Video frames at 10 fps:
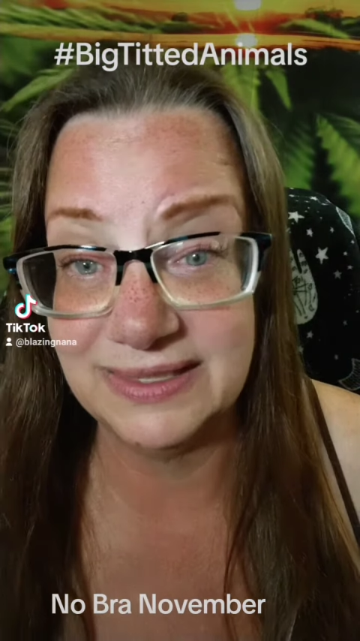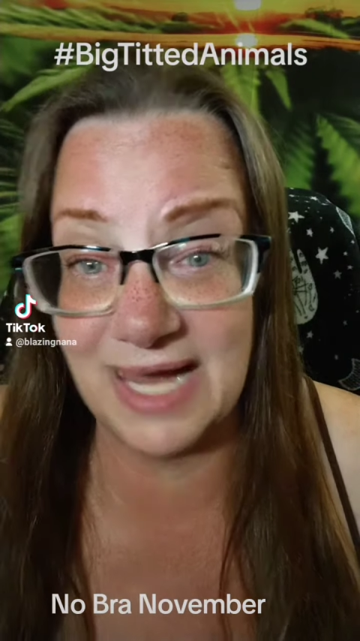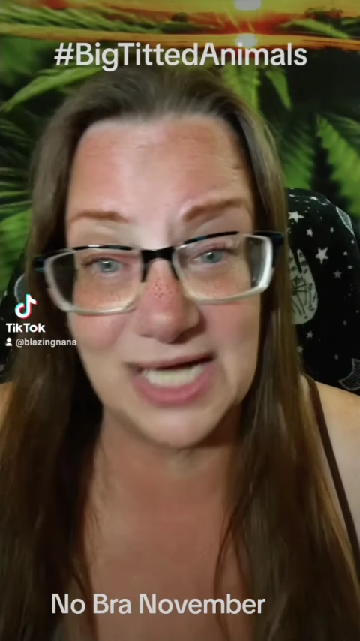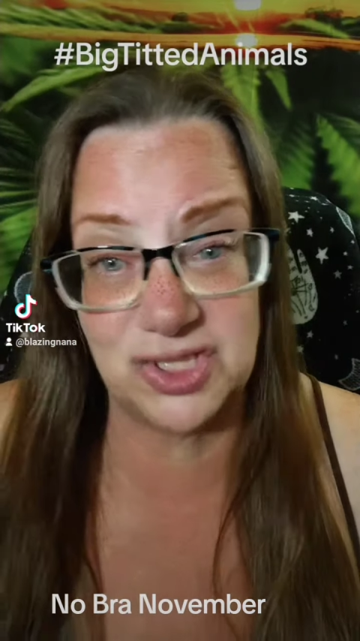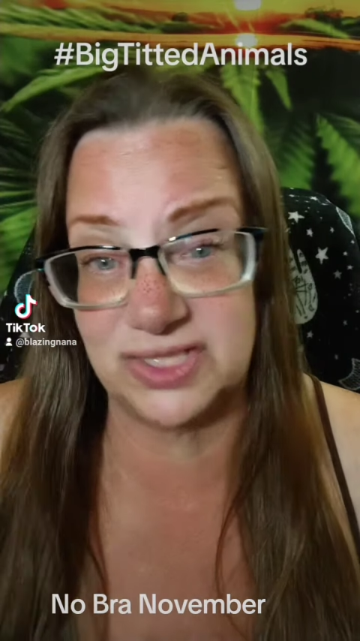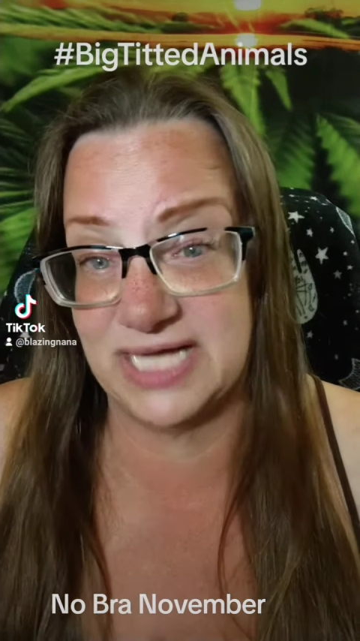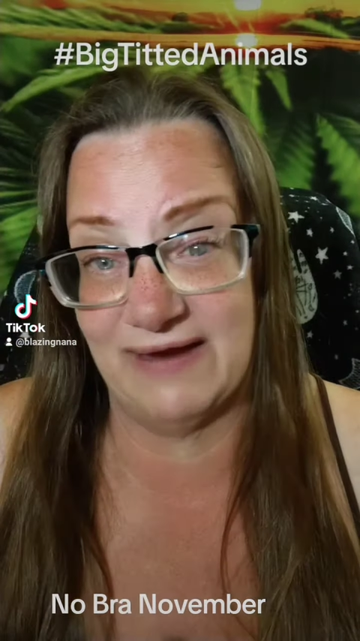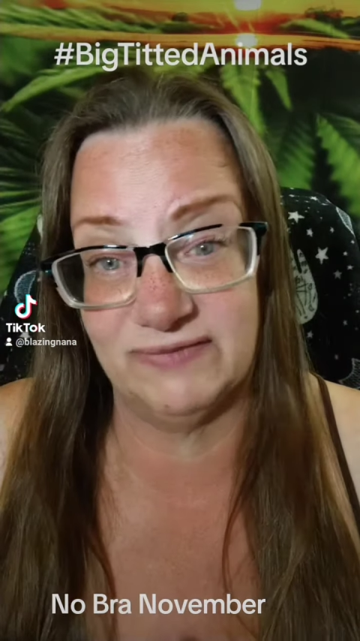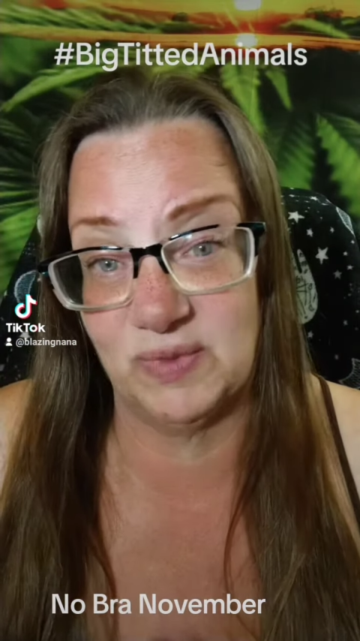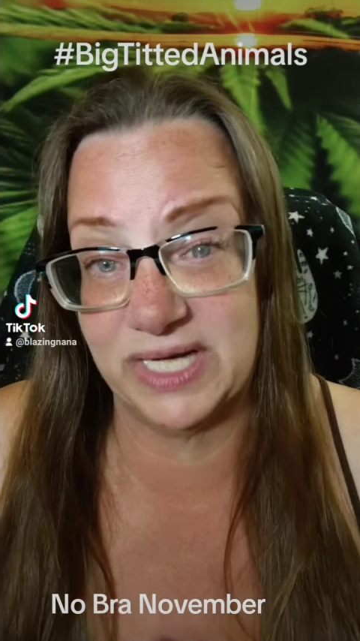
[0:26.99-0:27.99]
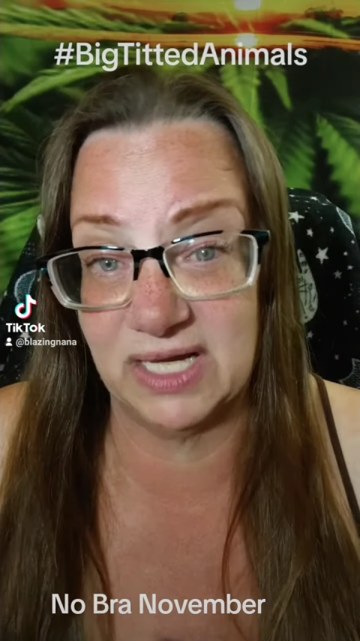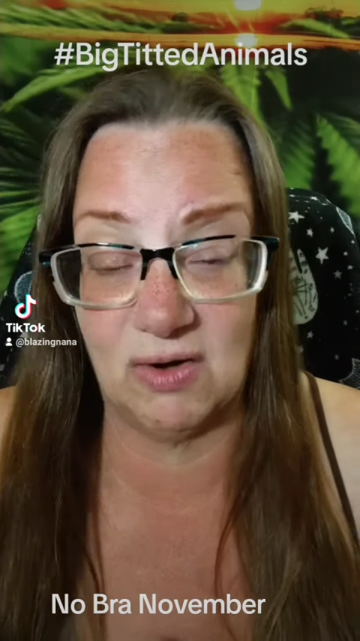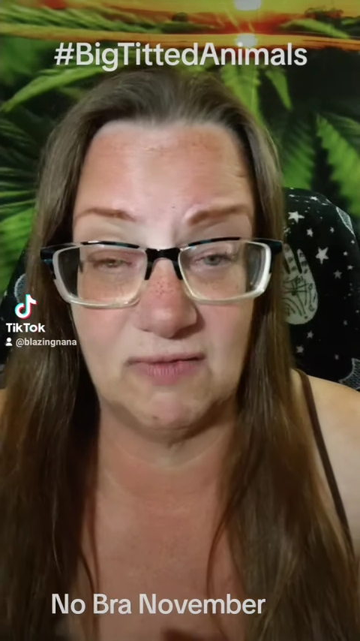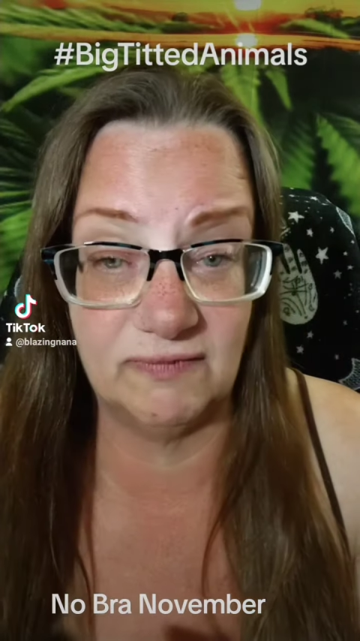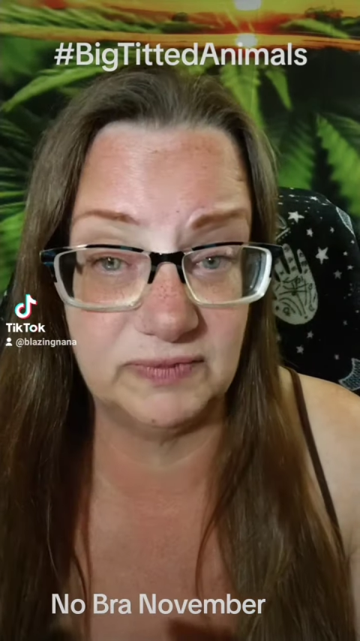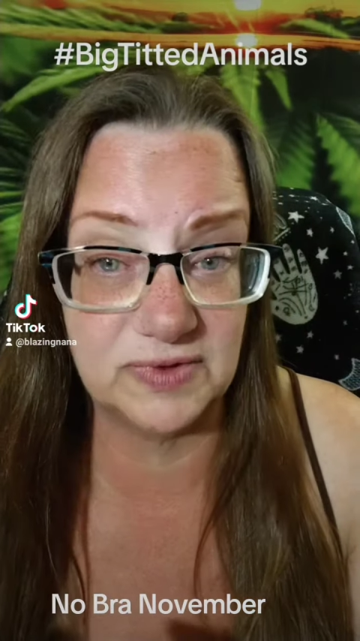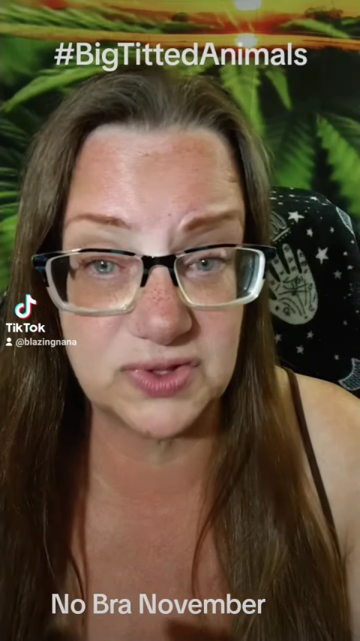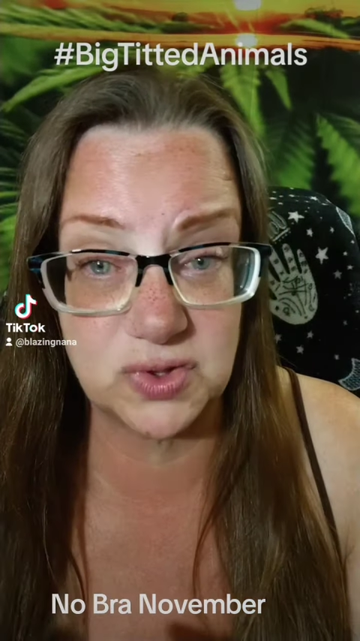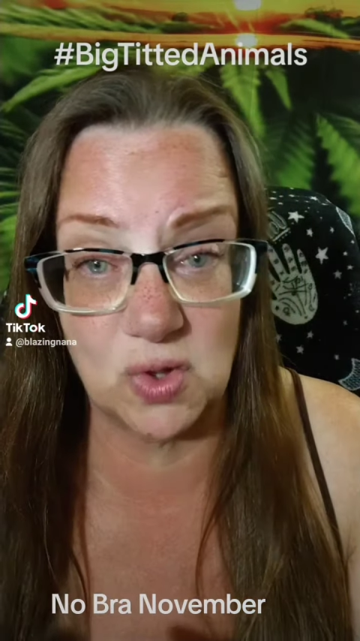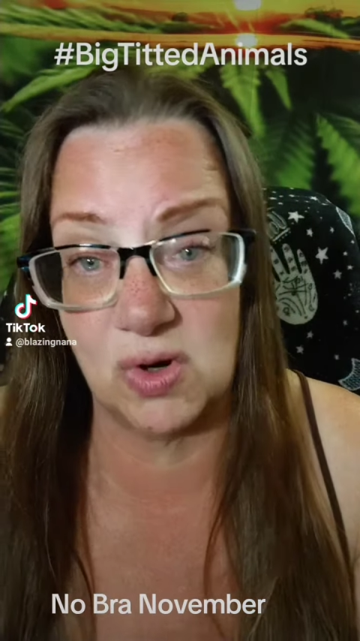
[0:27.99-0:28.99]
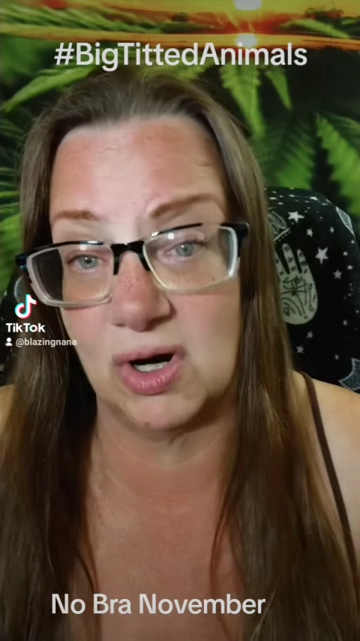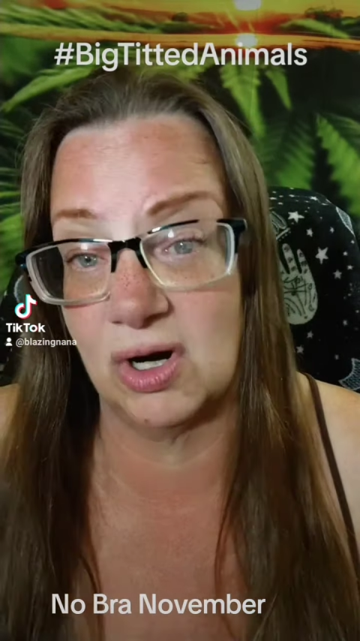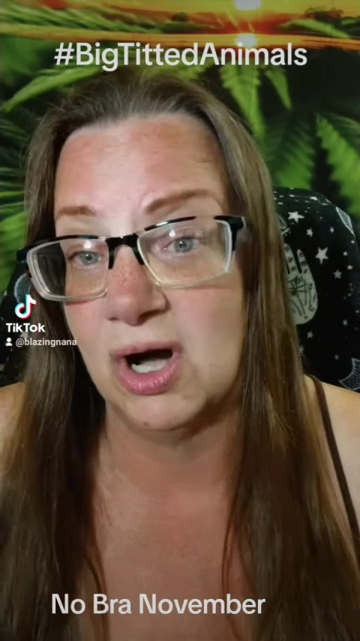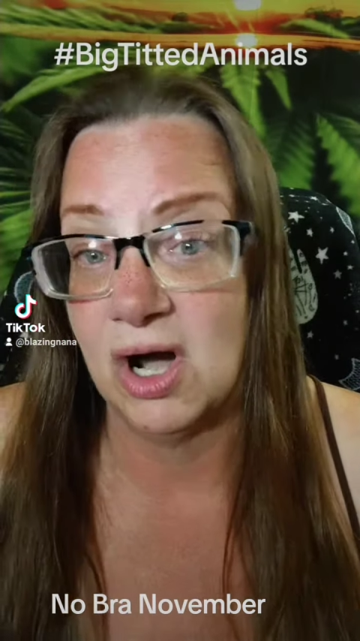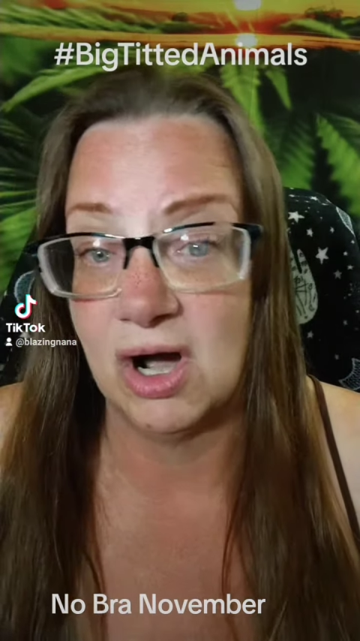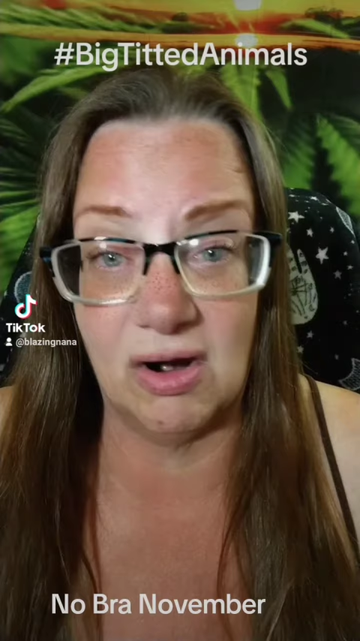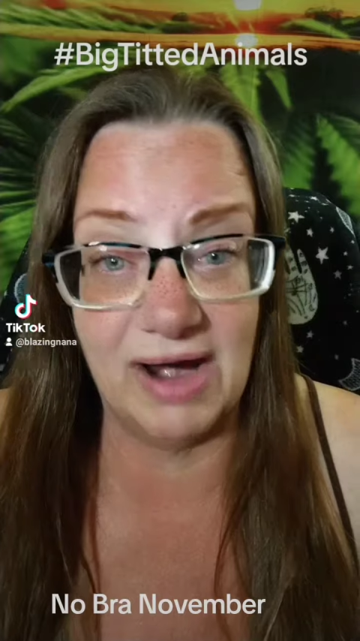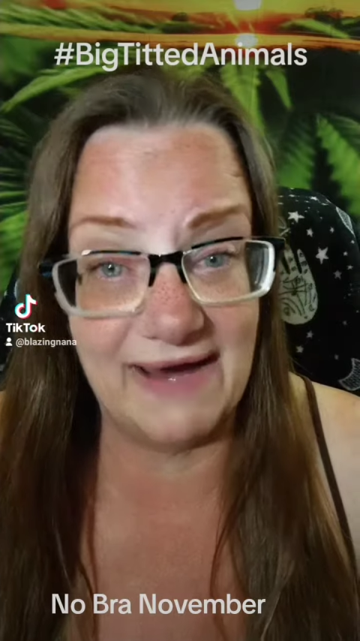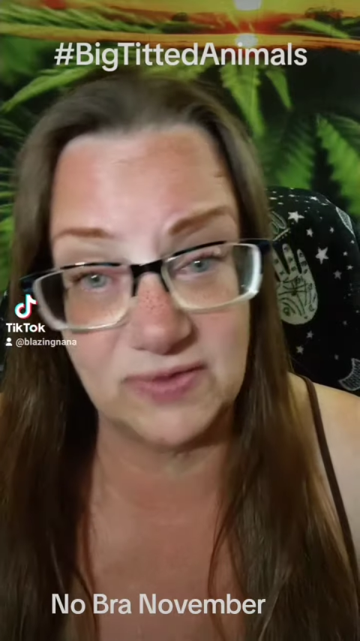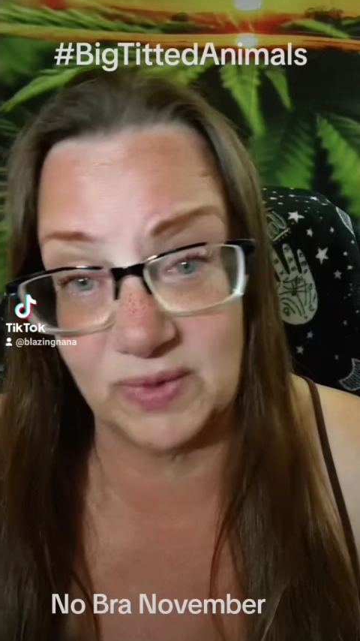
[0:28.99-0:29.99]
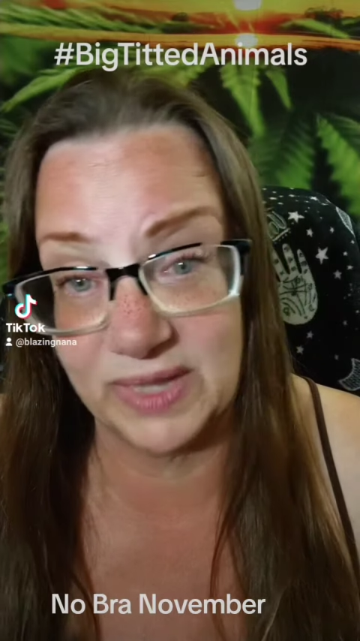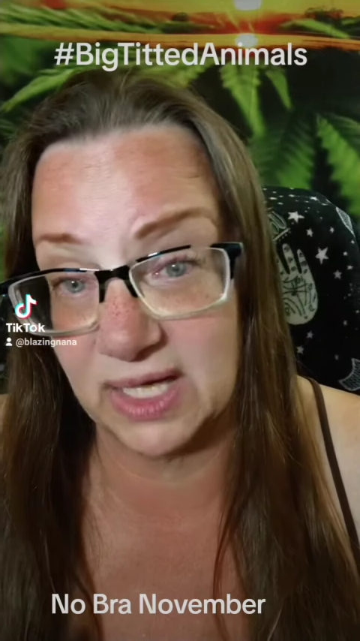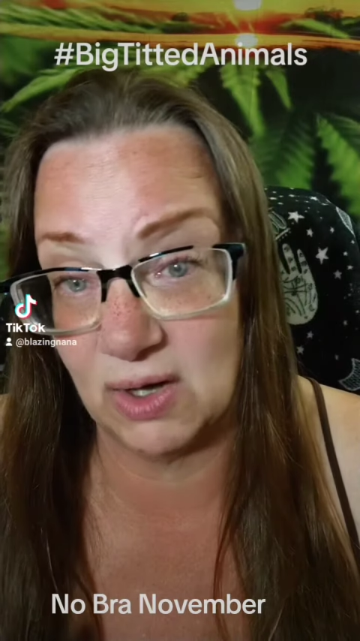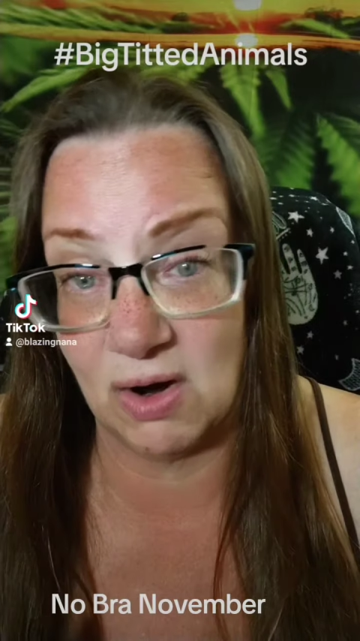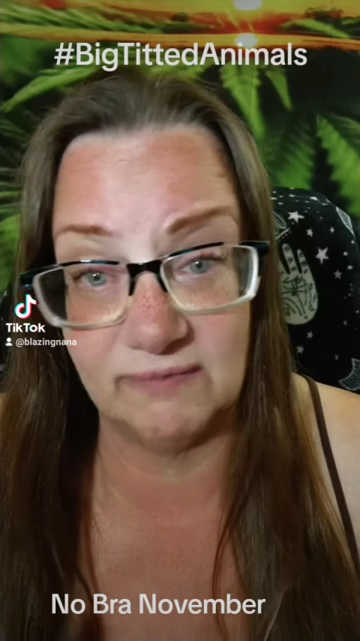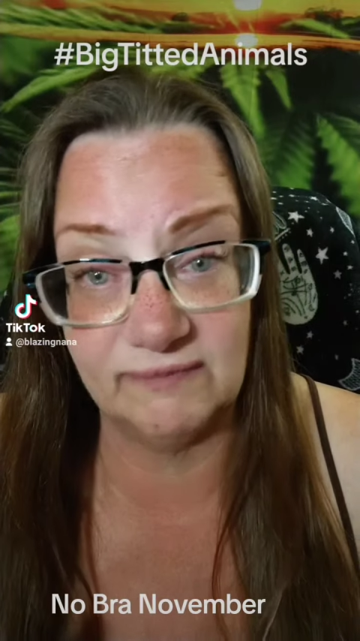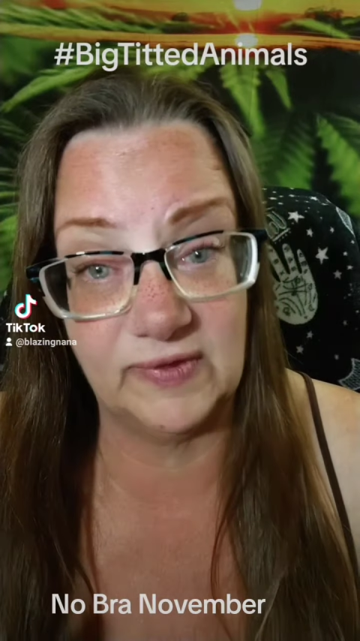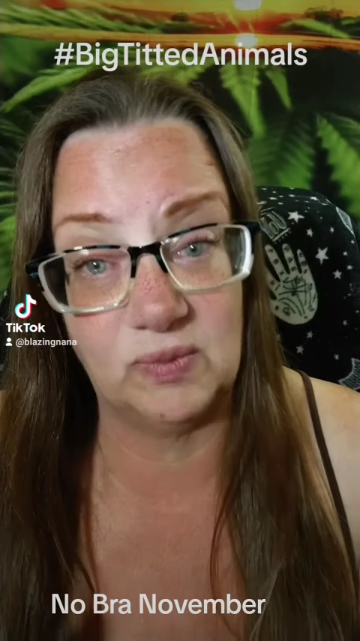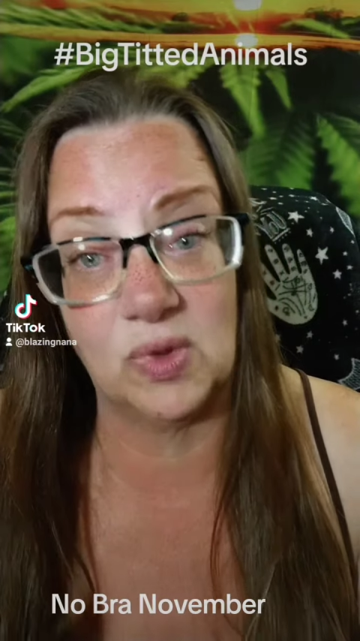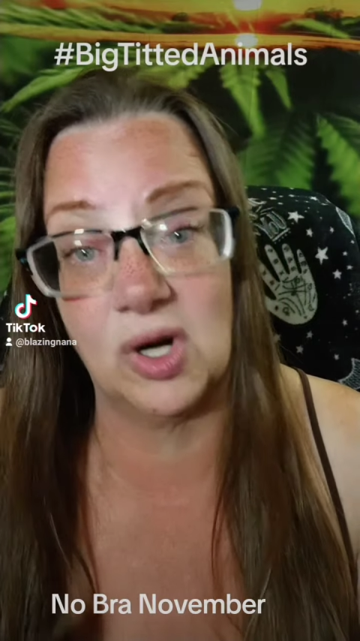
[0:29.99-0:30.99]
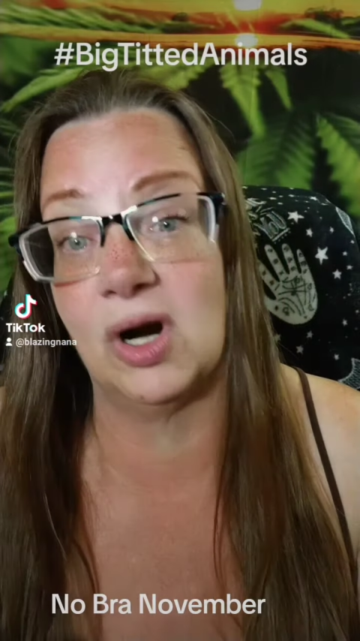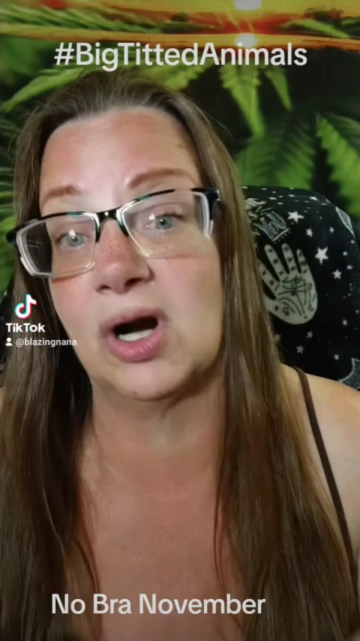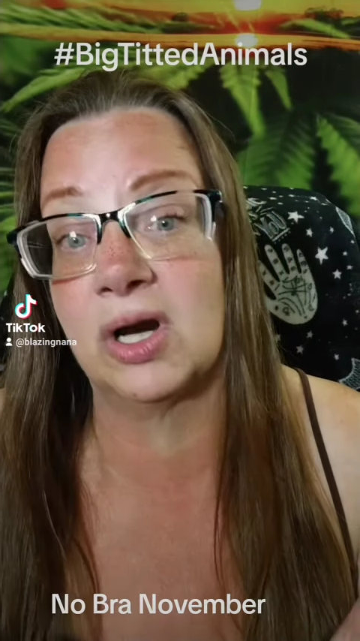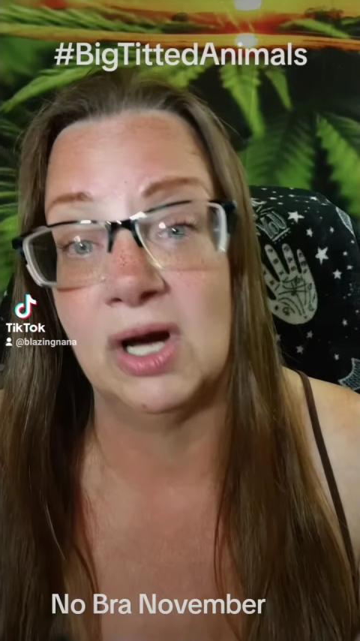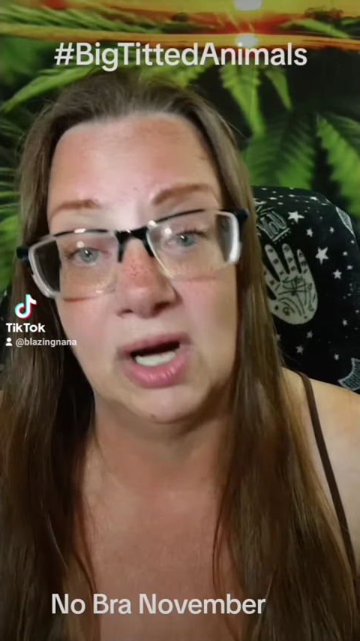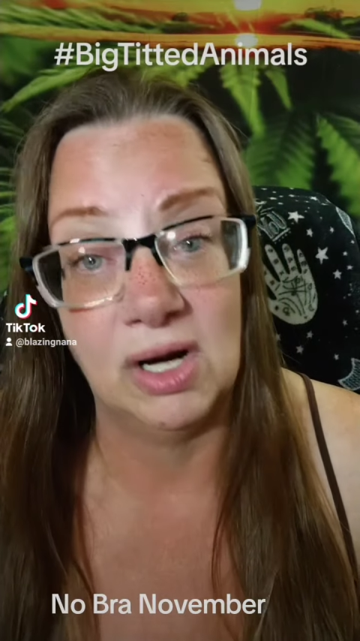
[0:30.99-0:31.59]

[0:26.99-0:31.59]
Not just after we get home from the store, or after we get home from work,